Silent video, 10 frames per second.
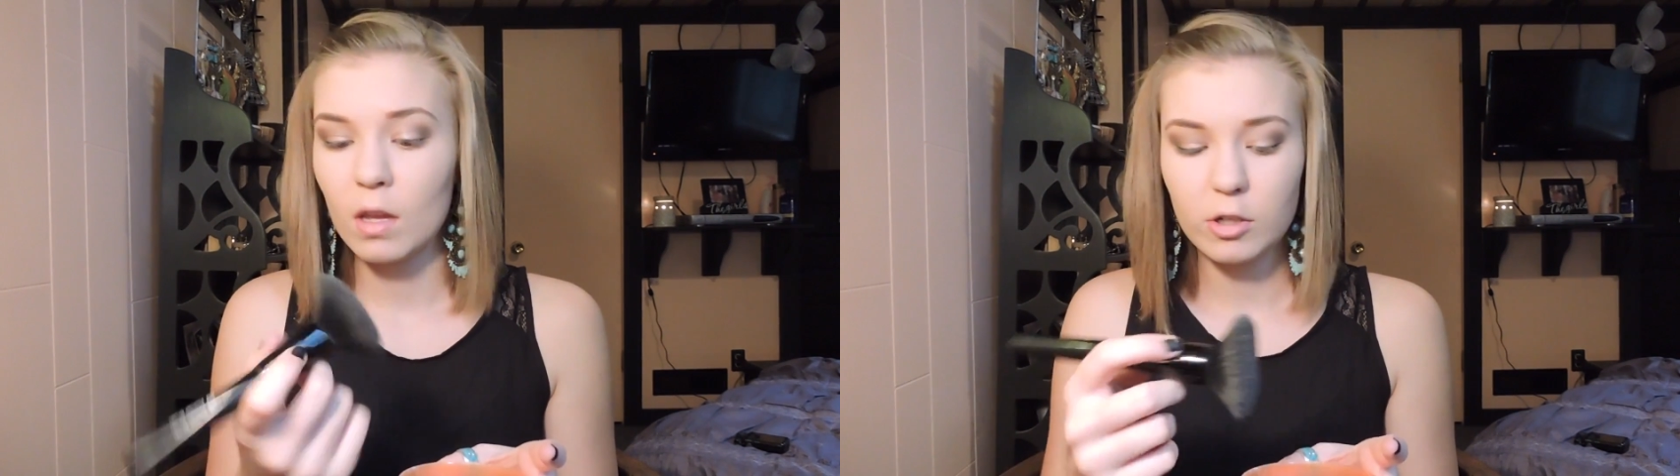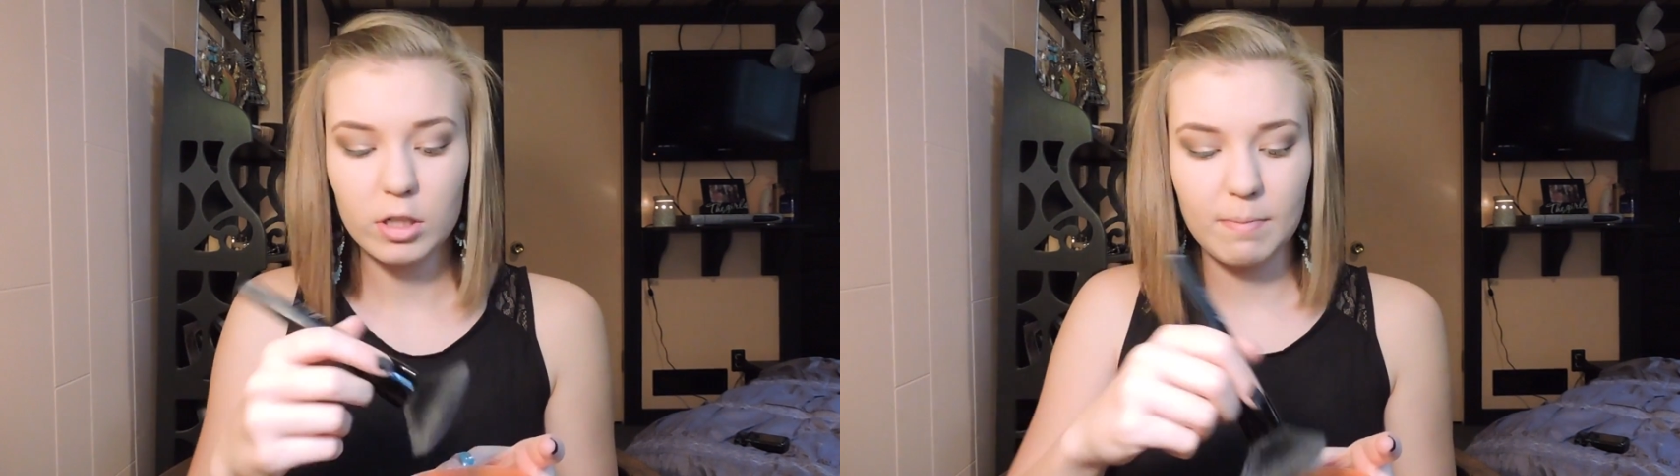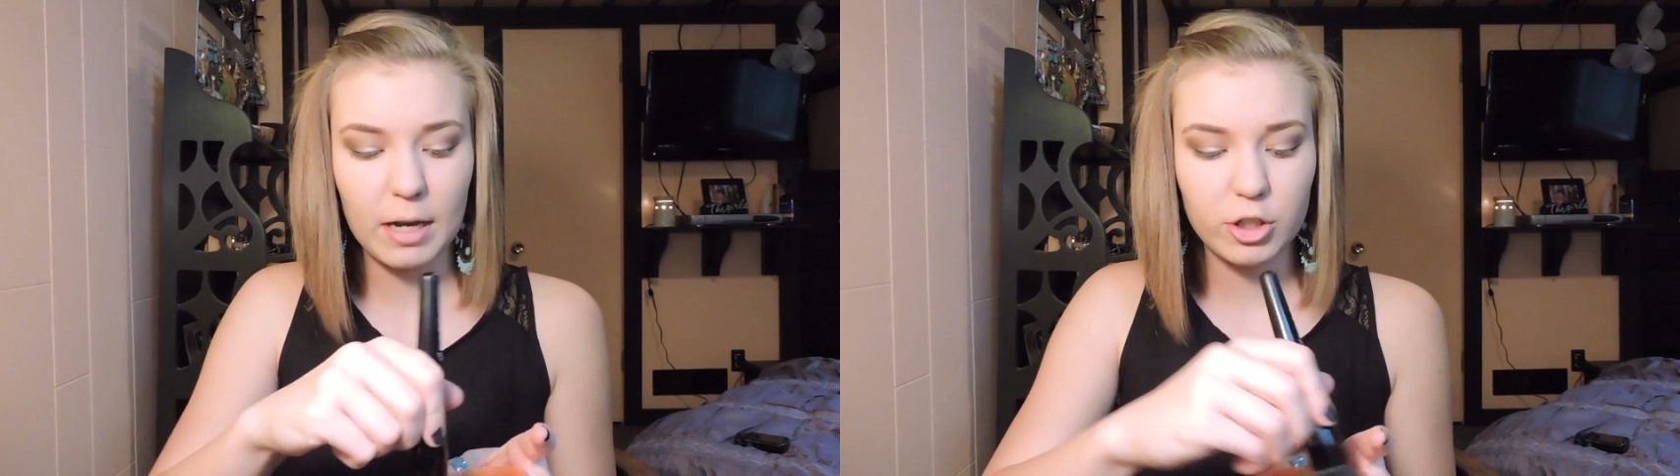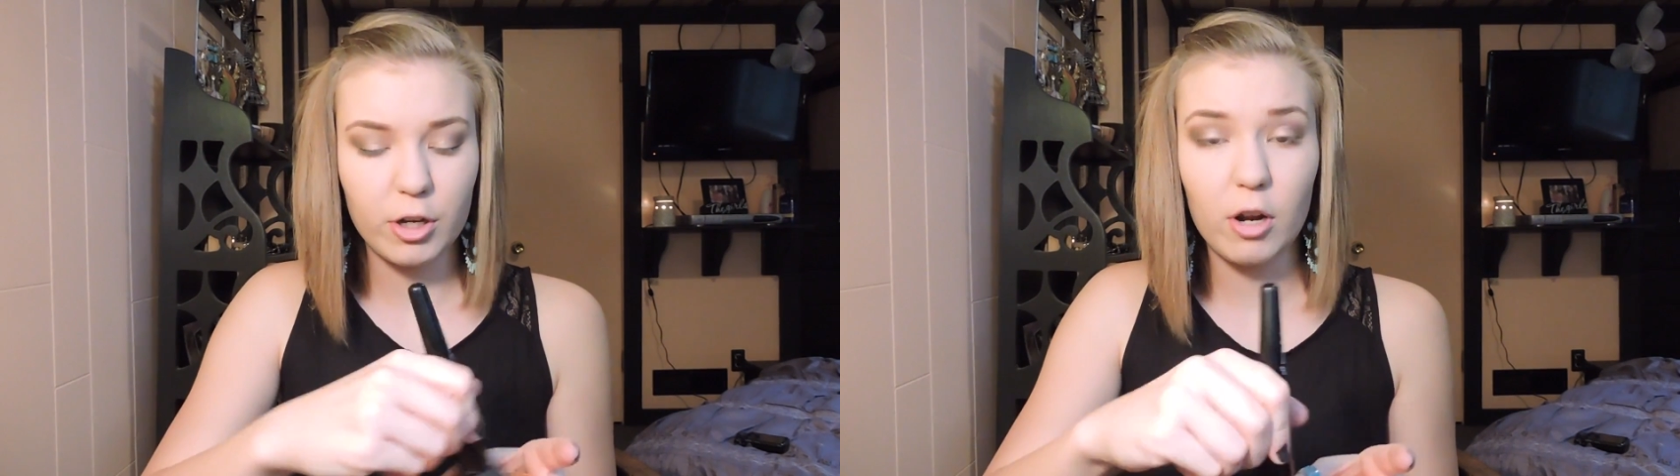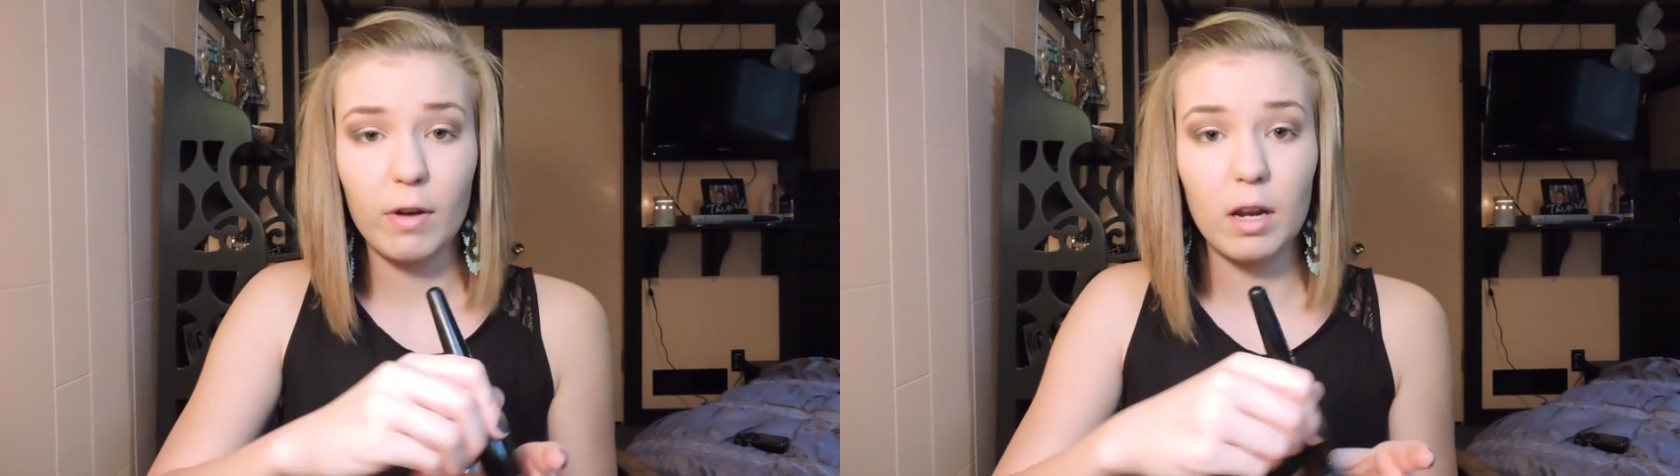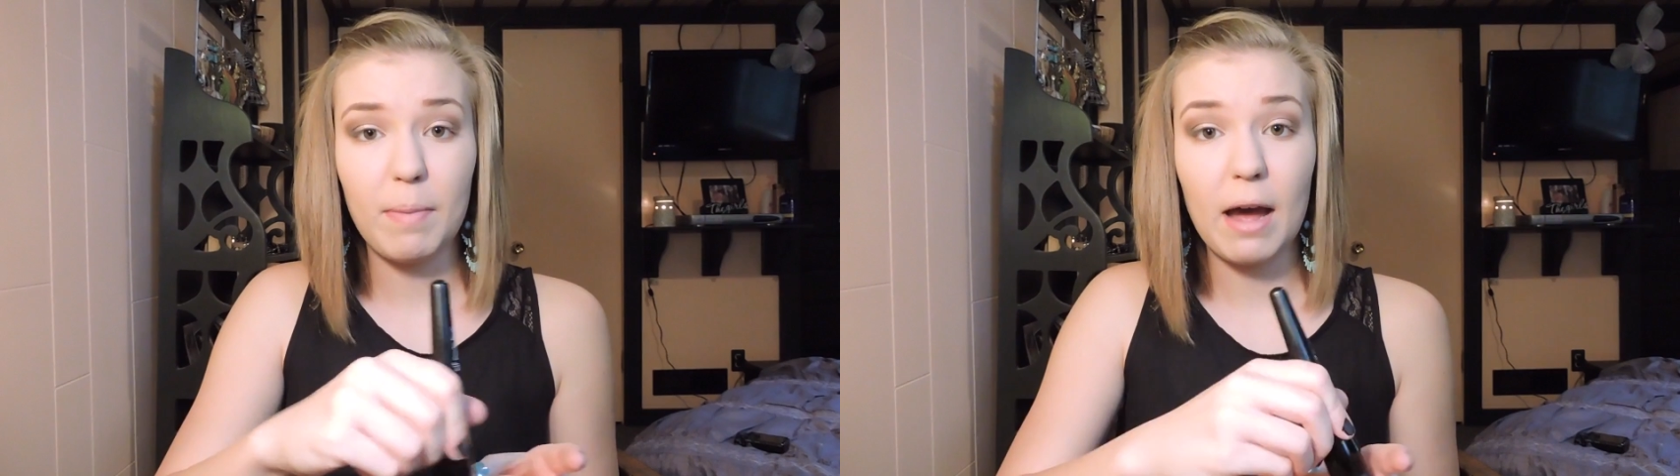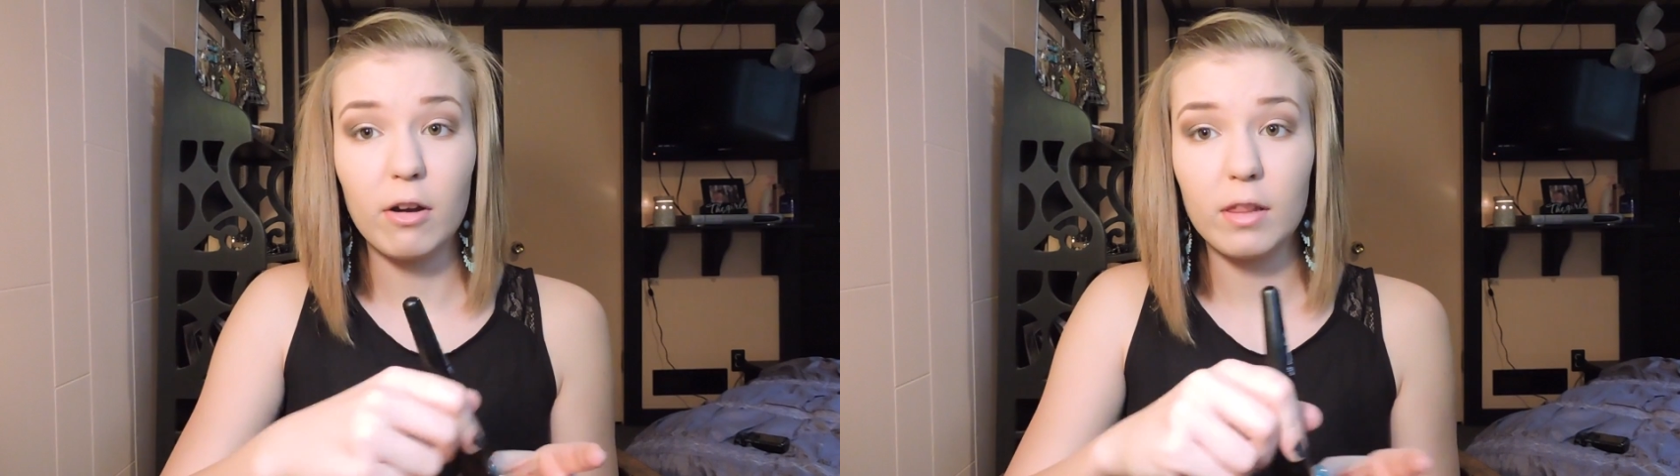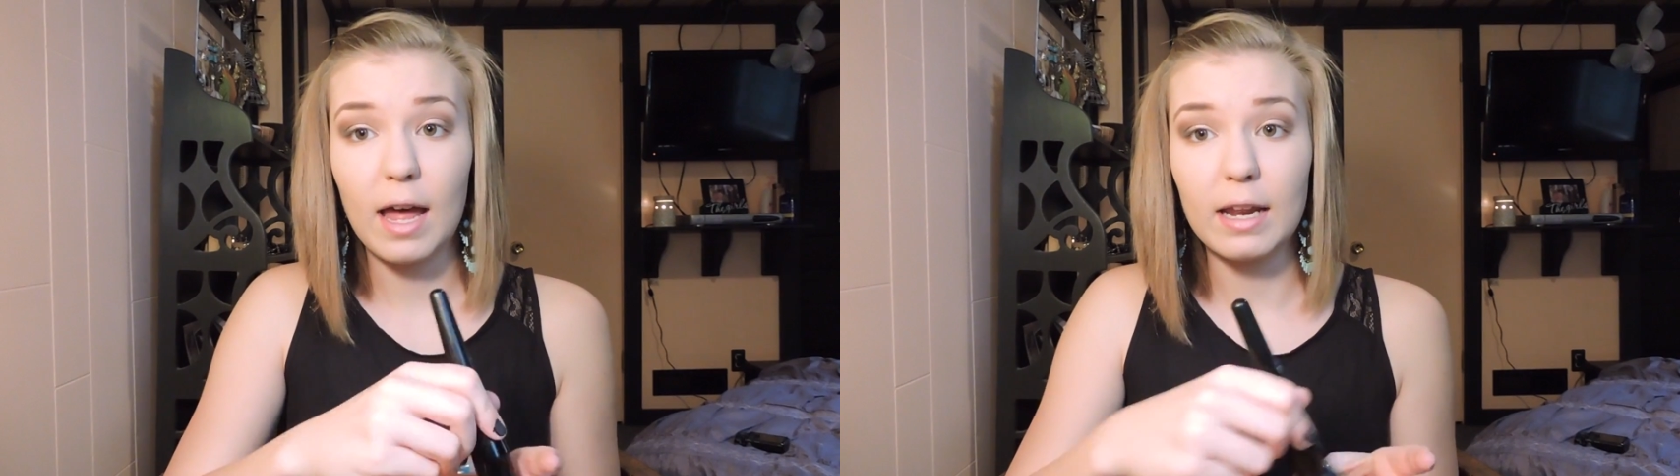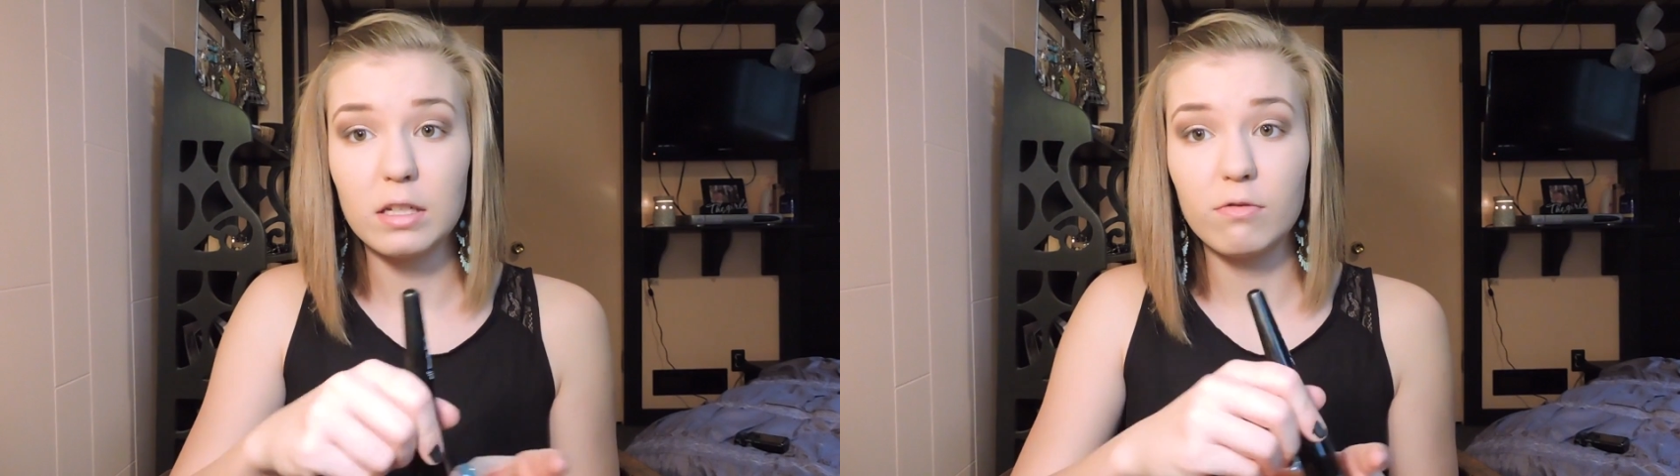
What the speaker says: Just make sure you don't get a powder that is